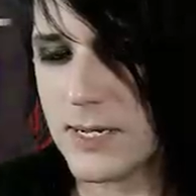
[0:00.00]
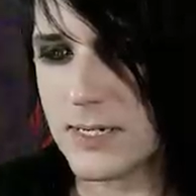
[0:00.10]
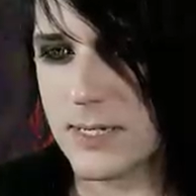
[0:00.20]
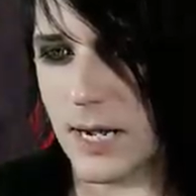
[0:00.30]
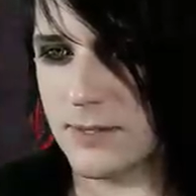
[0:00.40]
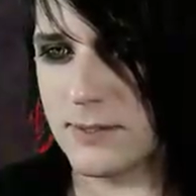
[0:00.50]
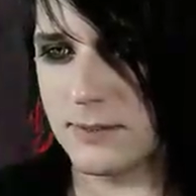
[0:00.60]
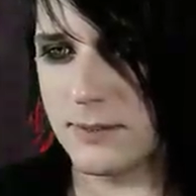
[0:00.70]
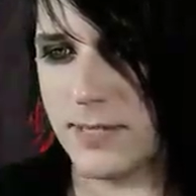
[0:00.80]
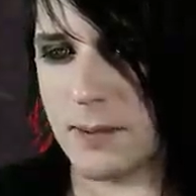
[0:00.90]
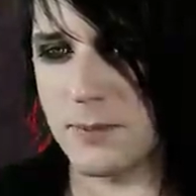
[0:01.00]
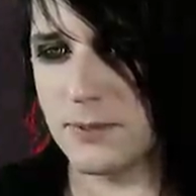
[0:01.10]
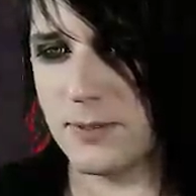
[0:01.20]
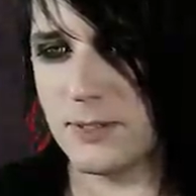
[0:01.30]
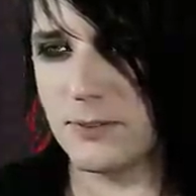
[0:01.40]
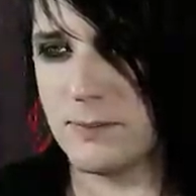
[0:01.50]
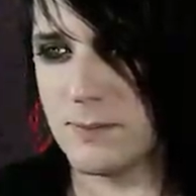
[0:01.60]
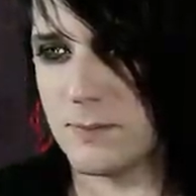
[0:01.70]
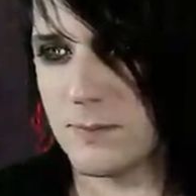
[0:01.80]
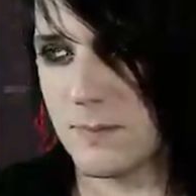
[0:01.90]
guys, this this game is is
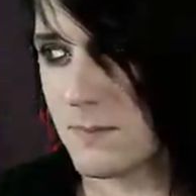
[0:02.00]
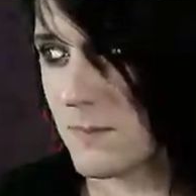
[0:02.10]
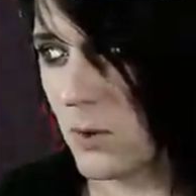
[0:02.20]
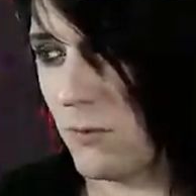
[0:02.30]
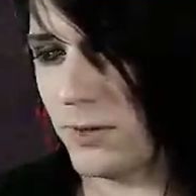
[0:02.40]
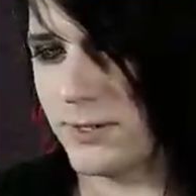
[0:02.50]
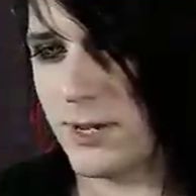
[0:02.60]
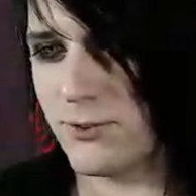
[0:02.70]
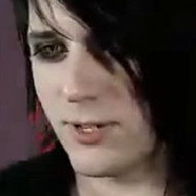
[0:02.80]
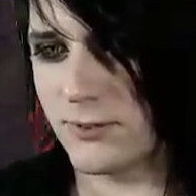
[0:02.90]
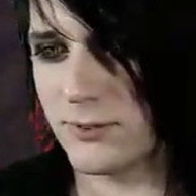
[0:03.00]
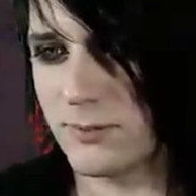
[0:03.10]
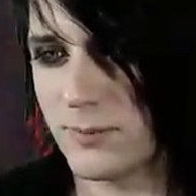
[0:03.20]
hopefully teaching us